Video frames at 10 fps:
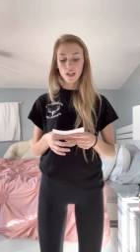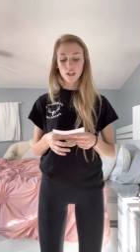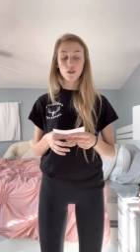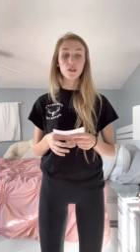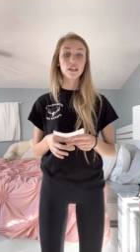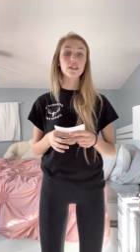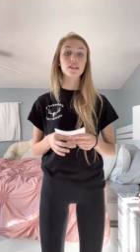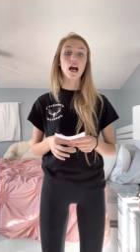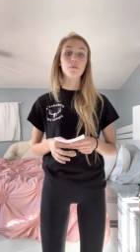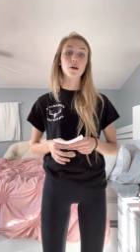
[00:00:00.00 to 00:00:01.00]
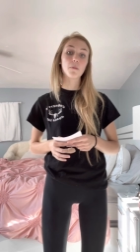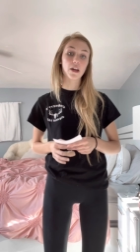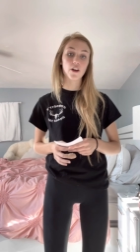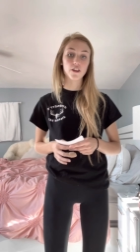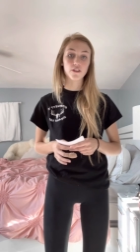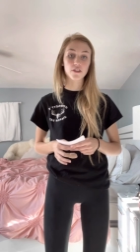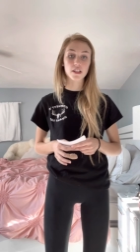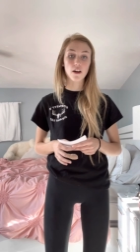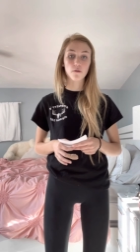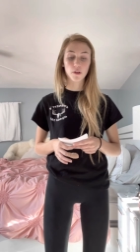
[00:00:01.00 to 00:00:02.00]
You need to stop comparing
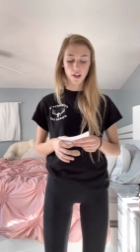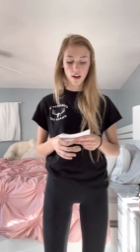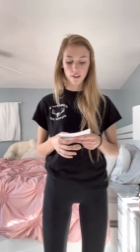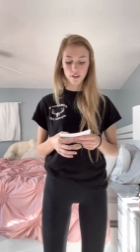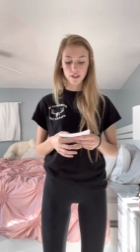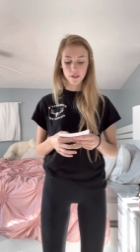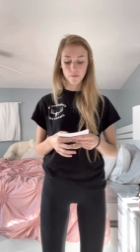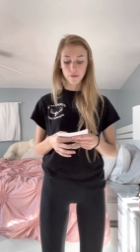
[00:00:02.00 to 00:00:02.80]
yourself with others.